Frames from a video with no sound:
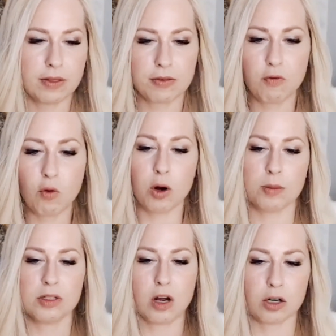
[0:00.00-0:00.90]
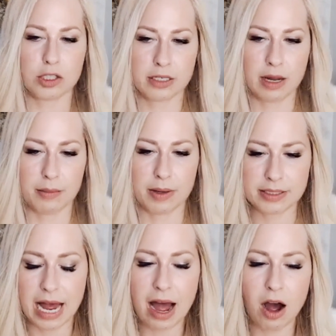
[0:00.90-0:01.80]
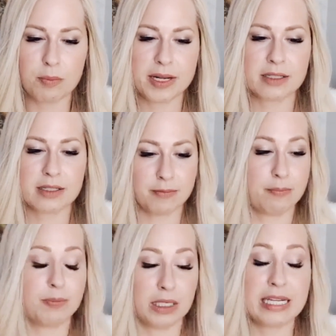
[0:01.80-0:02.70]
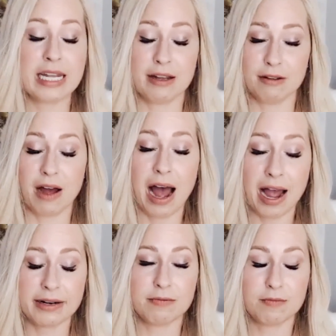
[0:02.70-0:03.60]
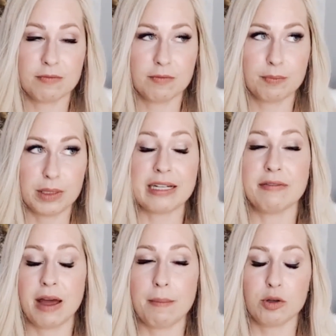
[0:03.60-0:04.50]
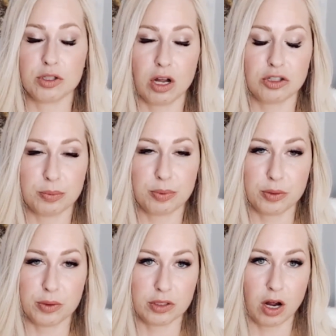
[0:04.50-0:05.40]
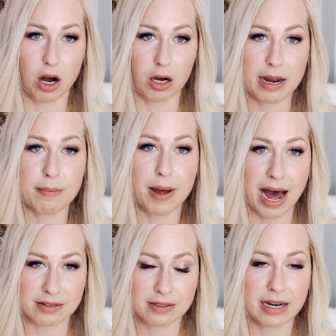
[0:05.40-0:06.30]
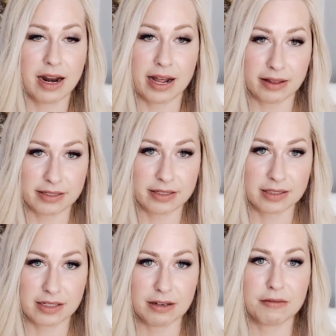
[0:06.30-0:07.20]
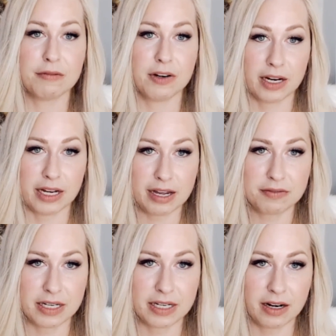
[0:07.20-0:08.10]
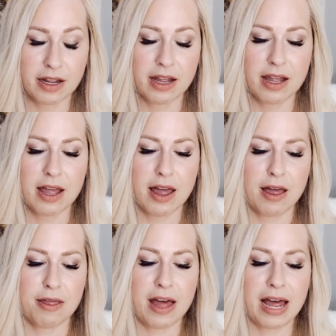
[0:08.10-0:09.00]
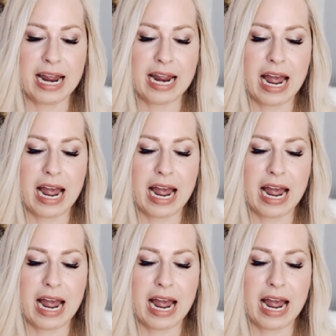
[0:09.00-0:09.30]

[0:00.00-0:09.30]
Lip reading: forms are to numb us out, because I believe that most entrepreneurs are empaths and highly sensitive and very gifted. that I